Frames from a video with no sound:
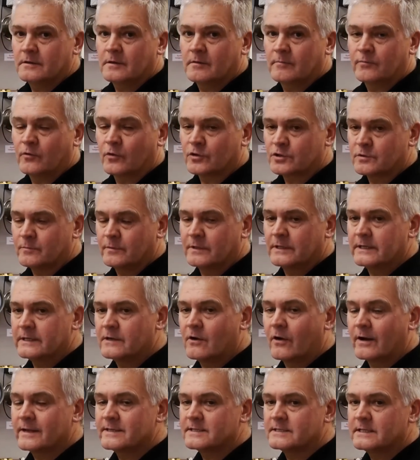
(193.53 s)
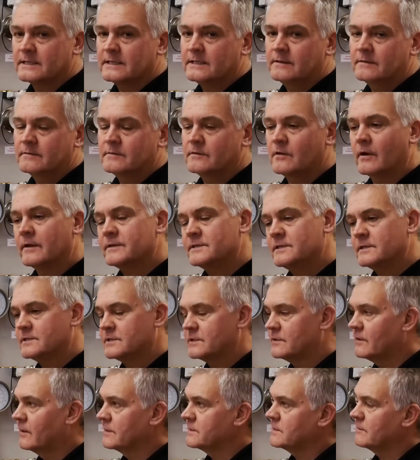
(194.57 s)
approximately 90
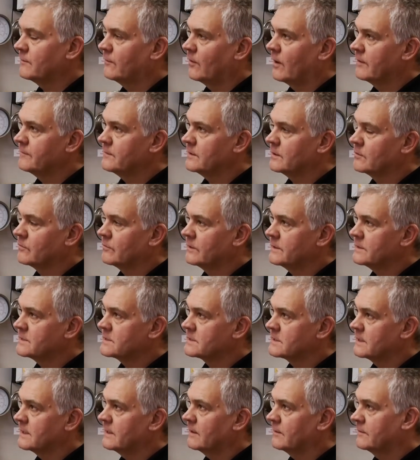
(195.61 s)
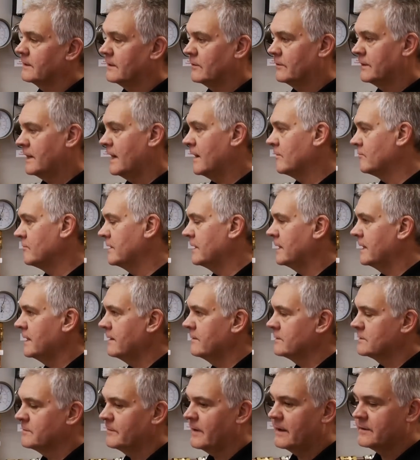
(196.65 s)
to 95 degrees C, I think on our rig
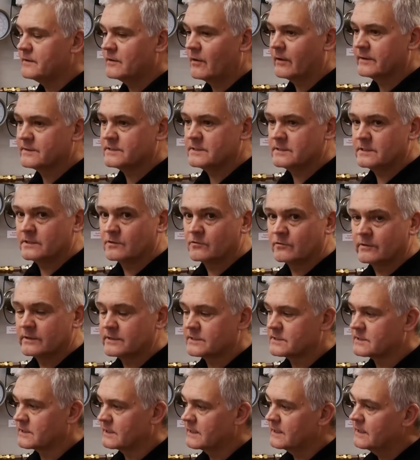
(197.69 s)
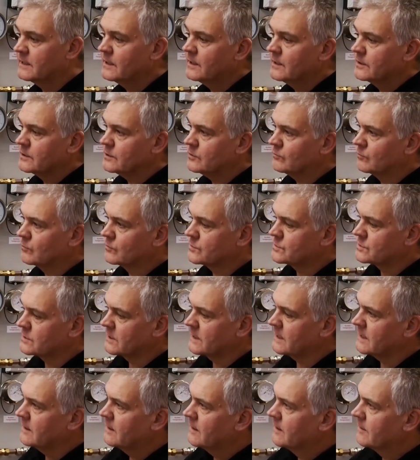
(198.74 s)
here it's about 90 degrees C, you will
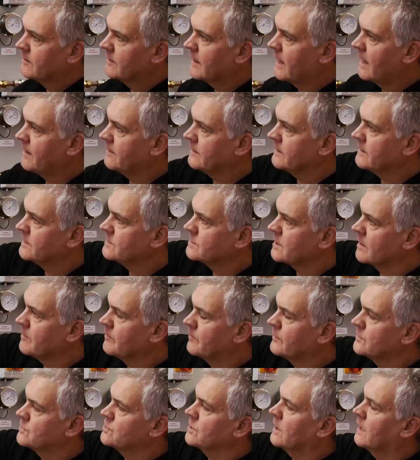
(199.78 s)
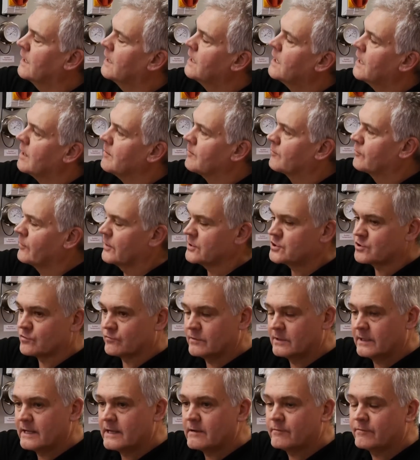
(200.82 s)
see that the temperature and pressure
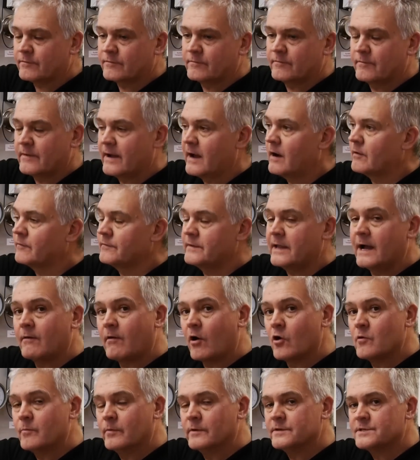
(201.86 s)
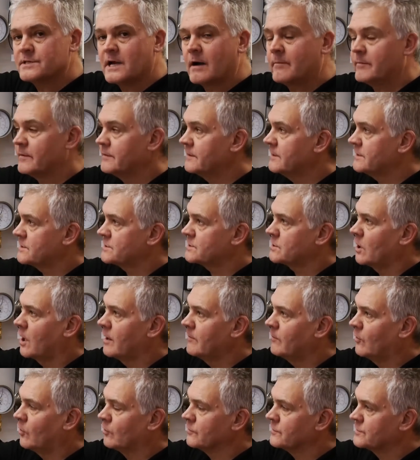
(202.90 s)
relief valve now opens up, but this
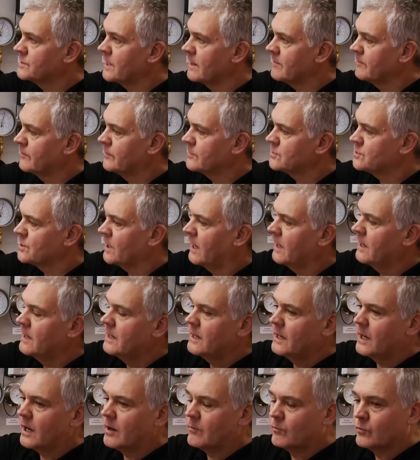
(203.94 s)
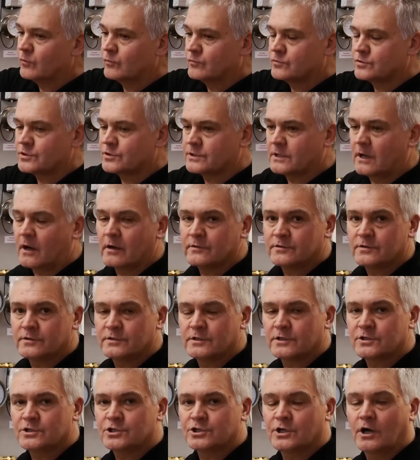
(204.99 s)
time on temperature, and will start to
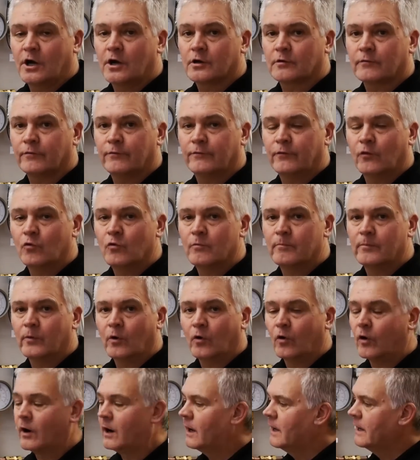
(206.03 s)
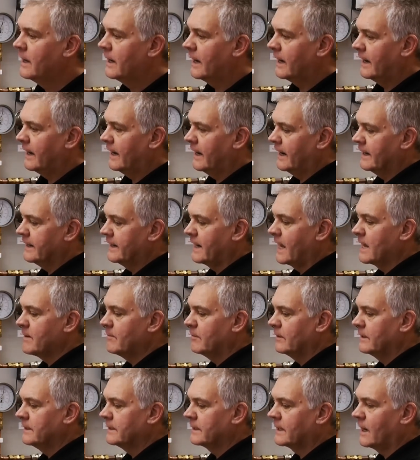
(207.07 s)
discharge full bore,
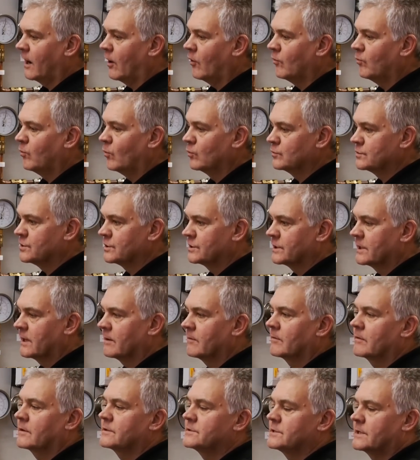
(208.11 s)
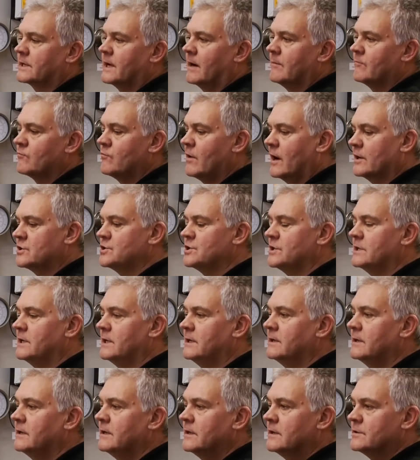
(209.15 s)
enabling cold water to come rushing
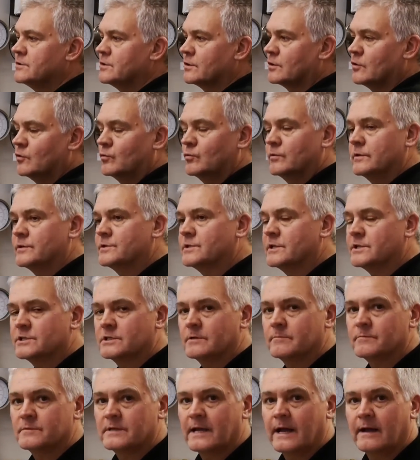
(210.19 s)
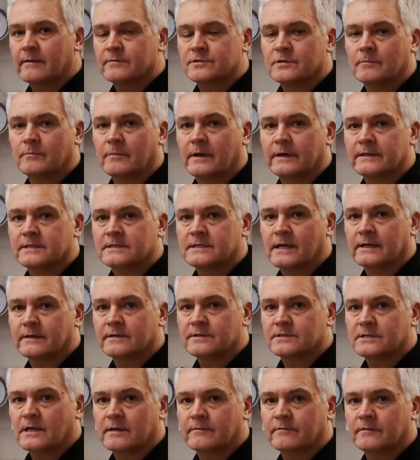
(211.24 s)
in to cool the system down to maintain a
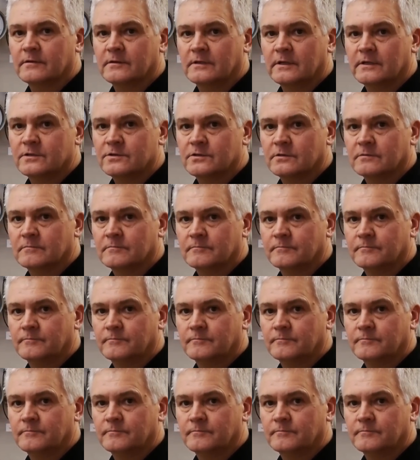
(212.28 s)
safe condition.